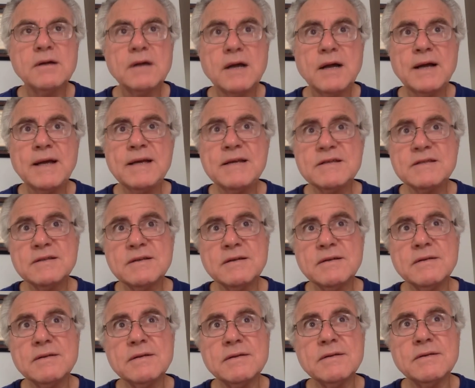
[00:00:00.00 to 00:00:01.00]
I guess
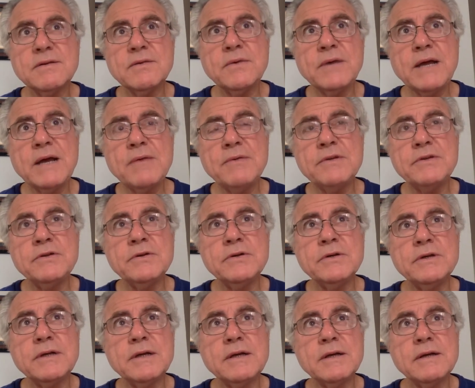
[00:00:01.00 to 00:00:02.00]
the way I would do
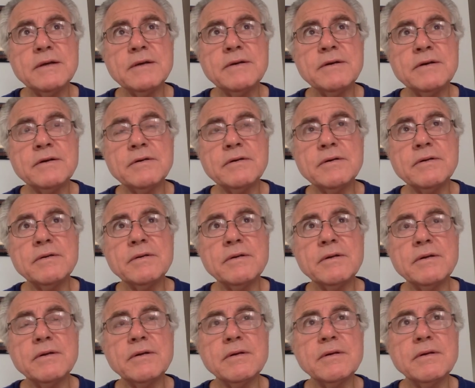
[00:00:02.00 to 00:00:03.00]
it,
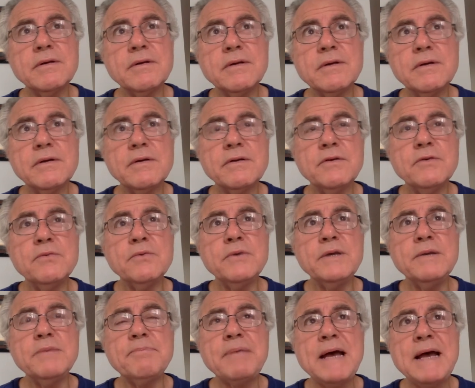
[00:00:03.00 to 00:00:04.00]
you
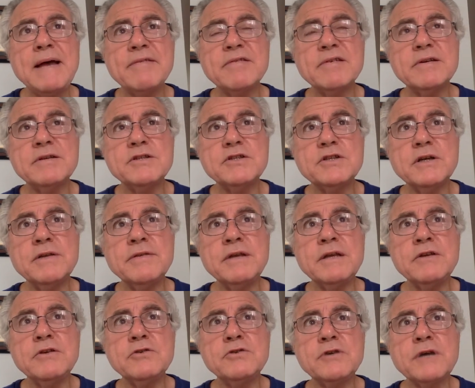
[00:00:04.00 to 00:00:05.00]
read a passage and
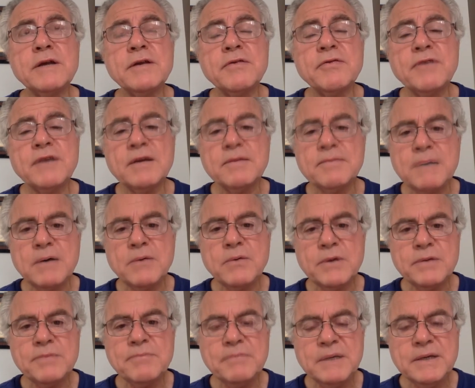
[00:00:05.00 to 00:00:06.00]
then you try to think about
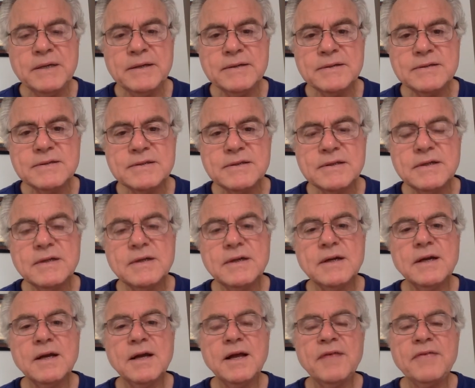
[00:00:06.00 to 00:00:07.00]
what it means.
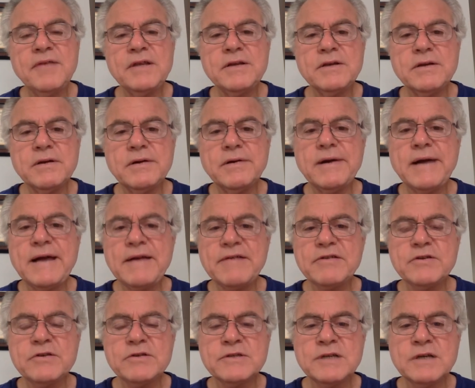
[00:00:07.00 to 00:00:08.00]
And then
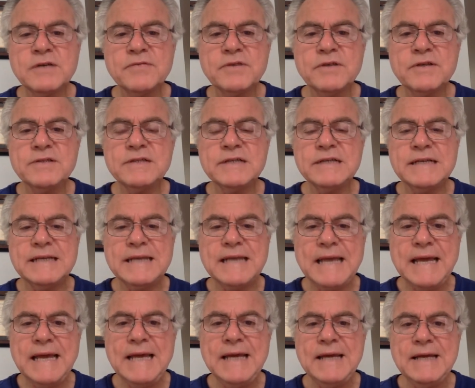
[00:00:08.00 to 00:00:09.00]
ask yourself, is it an
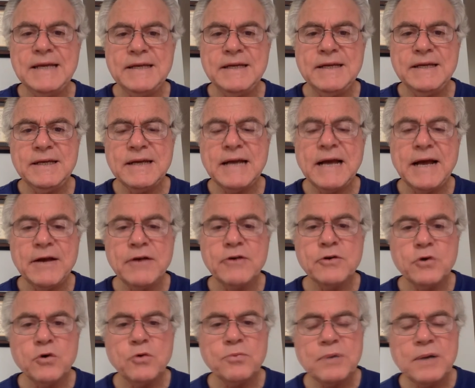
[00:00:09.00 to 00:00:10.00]
A, an E, an I, or
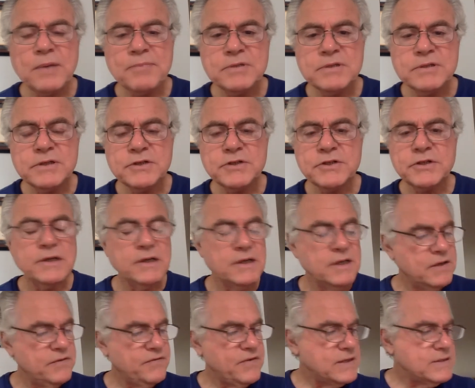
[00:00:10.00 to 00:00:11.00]
an O proposition?
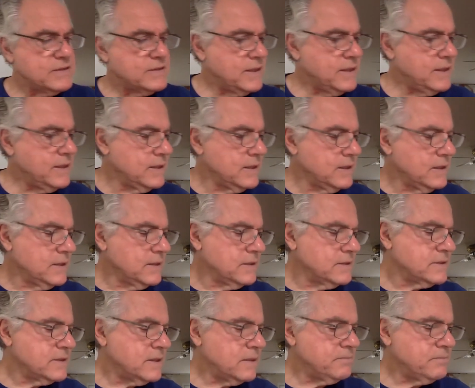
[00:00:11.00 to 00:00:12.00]
If I say
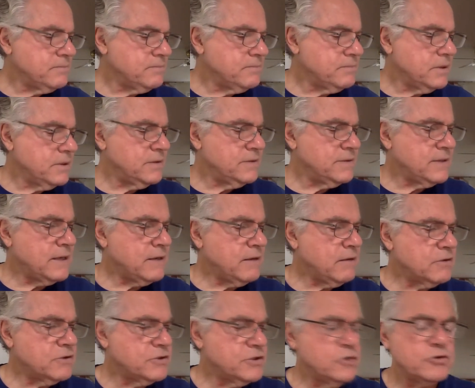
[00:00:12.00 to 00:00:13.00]
not
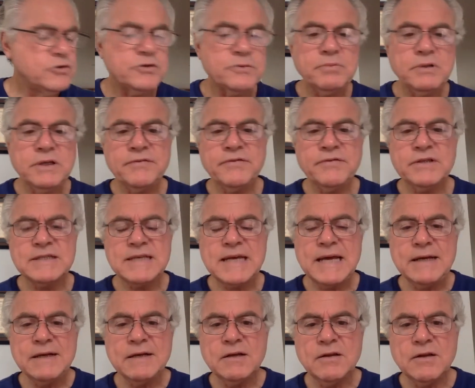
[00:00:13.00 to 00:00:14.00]
all children believe in
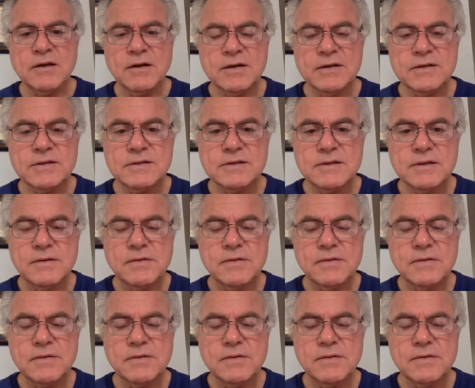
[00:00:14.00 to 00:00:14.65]
Santa Claus,